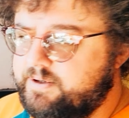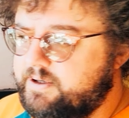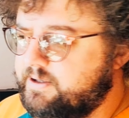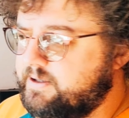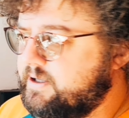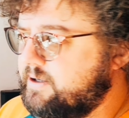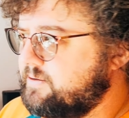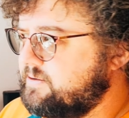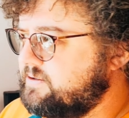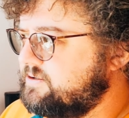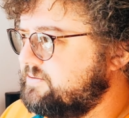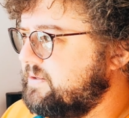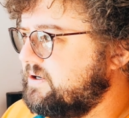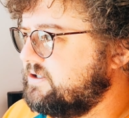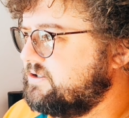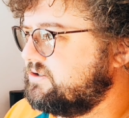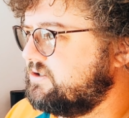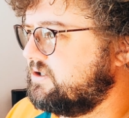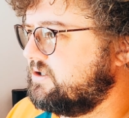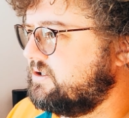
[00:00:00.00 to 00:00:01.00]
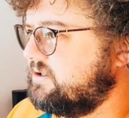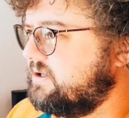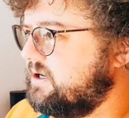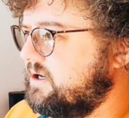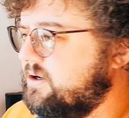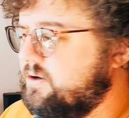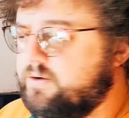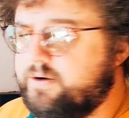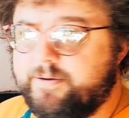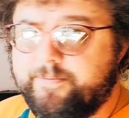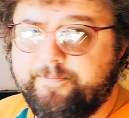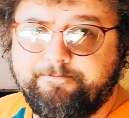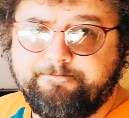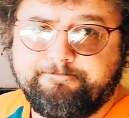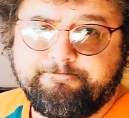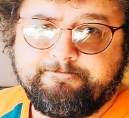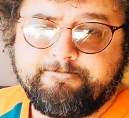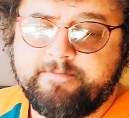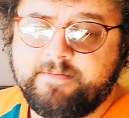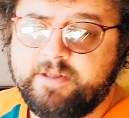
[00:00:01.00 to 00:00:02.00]
and that's based on
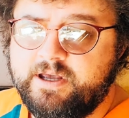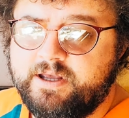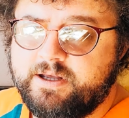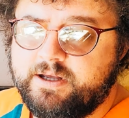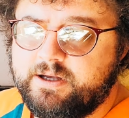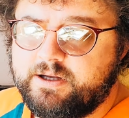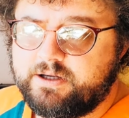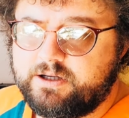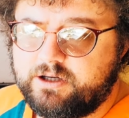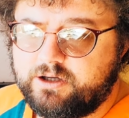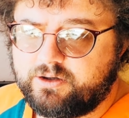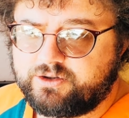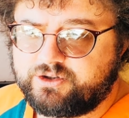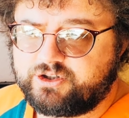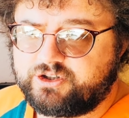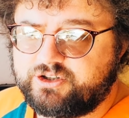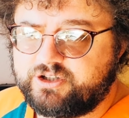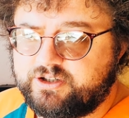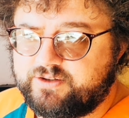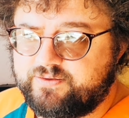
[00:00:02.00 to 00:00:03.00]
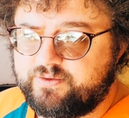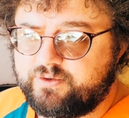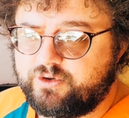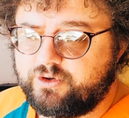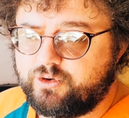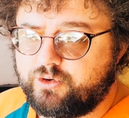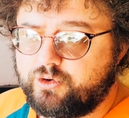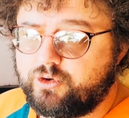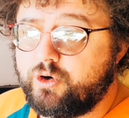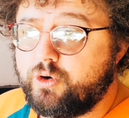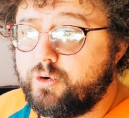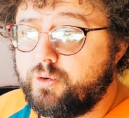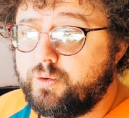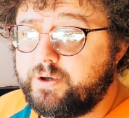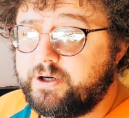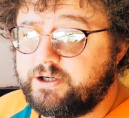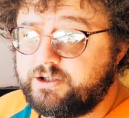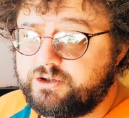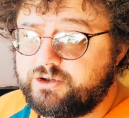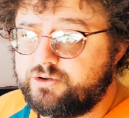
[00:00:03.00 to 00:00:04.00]
how successful you're
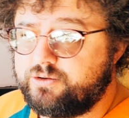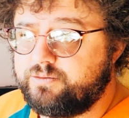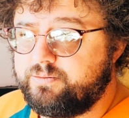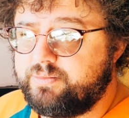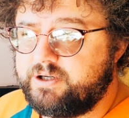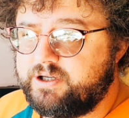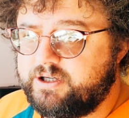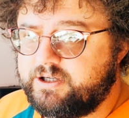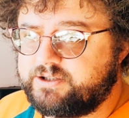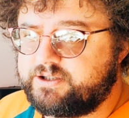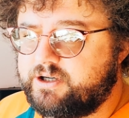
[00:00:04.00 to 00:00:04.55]
going to be,